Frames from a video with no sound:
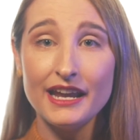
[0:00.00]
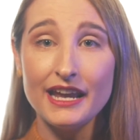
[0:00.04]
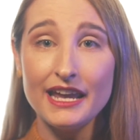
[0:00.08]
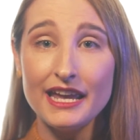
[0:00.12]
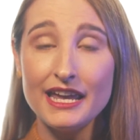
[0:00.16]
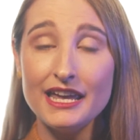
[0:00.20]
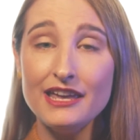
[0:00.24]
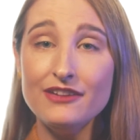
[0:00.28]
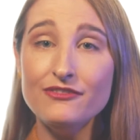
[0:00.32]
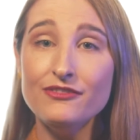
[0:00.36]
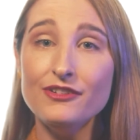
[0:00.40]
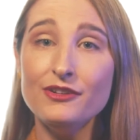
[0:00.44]

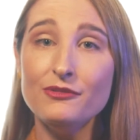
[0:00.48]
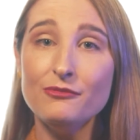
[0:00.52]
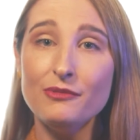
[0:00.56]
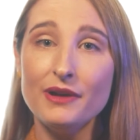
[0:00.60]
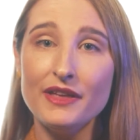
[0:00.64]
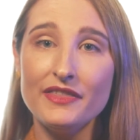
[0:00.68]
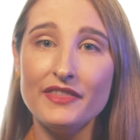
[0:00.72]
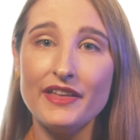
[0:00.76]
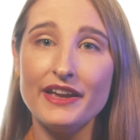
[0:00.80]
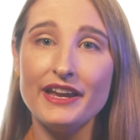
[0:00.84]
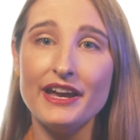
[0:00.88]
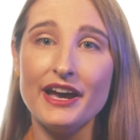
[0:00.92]
even
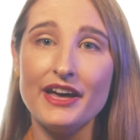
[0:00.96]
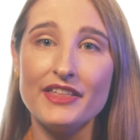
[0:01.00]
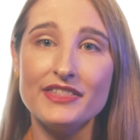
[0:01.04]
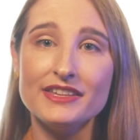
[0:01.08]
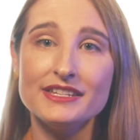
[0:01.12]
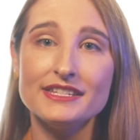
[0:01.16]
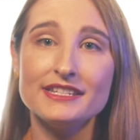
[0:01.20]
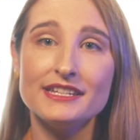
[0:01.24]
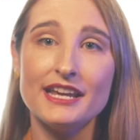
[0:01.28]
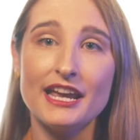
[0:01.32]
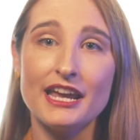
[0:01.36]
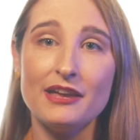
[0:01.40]
when they are the
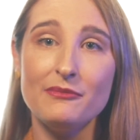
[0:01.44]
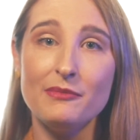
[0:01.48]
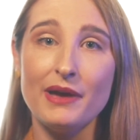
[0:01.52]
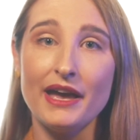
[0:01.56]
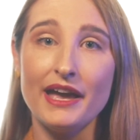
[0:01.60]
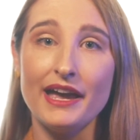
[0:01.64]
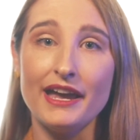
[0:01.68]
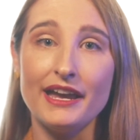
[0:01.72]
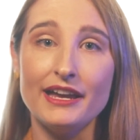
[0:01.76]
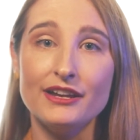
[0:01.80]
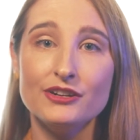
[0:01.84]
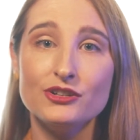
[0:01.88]
same
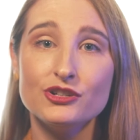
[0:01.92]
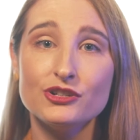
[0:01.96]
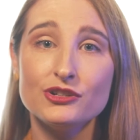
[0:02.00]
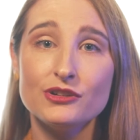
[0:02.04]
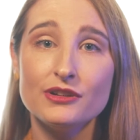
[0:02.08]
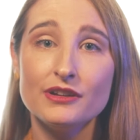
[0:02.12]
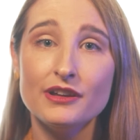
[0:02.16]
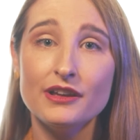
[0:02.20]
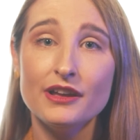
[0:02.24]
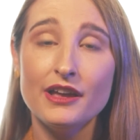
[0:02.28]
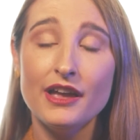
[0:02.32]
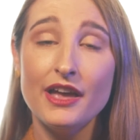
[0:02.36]
age.
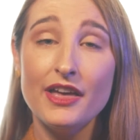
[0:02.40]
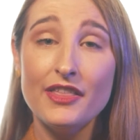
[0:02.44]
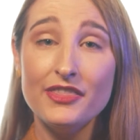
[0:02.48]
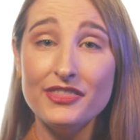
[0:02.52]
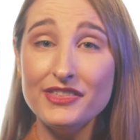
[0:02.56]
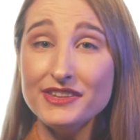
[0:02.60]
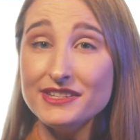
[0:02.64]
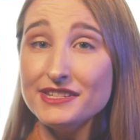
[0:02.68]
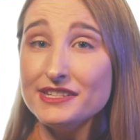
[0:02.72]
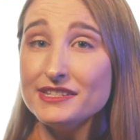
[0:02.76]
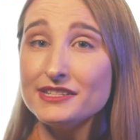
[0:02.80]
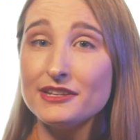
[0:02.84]

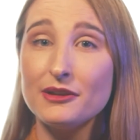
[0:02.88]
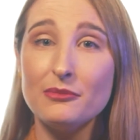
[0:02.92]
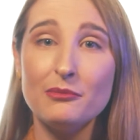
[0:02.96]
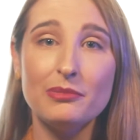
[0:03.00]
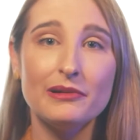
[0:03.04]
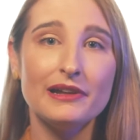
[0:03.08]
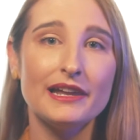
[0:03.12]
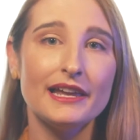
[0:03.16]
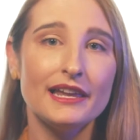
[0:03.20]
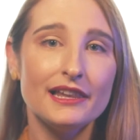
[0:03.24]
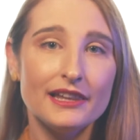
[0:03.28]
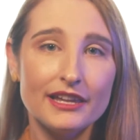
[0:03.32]
This is
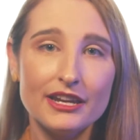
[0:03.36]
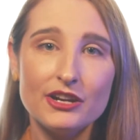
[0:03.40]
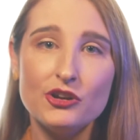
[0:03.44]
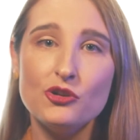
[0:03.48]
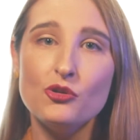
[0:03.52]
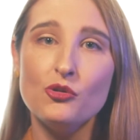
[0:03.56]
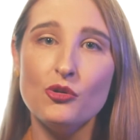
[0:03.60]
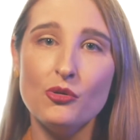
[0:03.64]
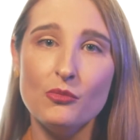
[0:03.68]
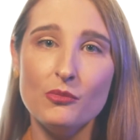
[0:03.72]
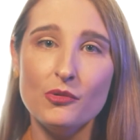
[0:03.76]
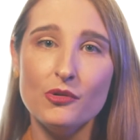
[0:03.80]
completely
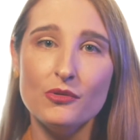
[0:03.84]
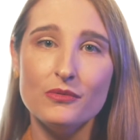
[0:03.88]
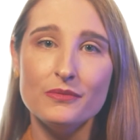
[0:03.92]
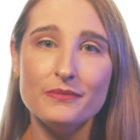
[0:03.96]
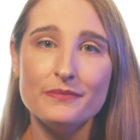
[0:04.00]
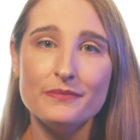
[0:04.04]
normal.